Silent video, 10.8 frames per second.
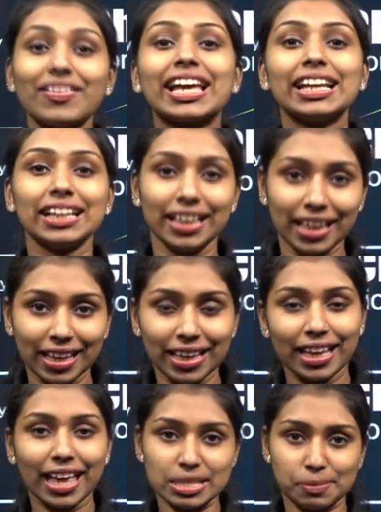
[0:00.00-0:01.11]
We can
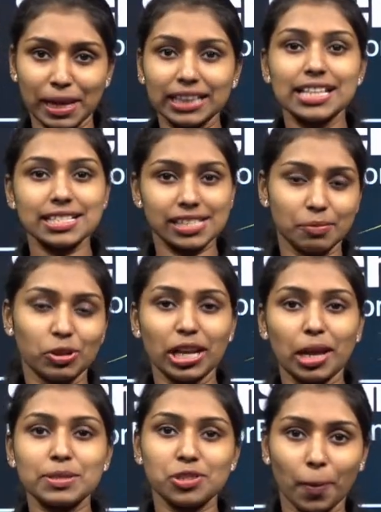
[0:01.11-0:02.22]
explain these
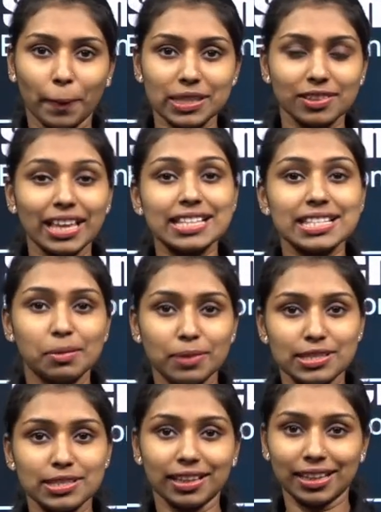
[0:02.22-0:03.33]
thermodynamics topics with the
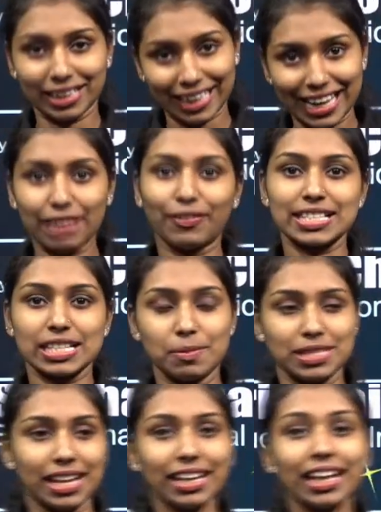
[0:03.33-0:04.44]
examples, real life
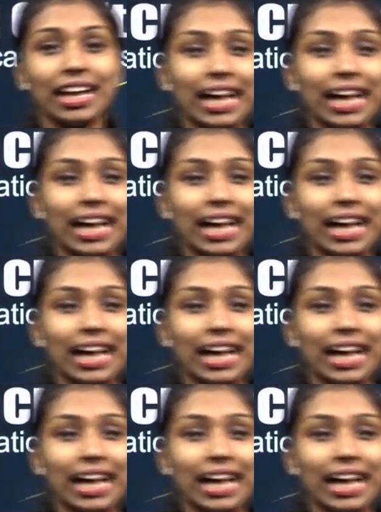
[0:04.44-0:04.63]
examples, right?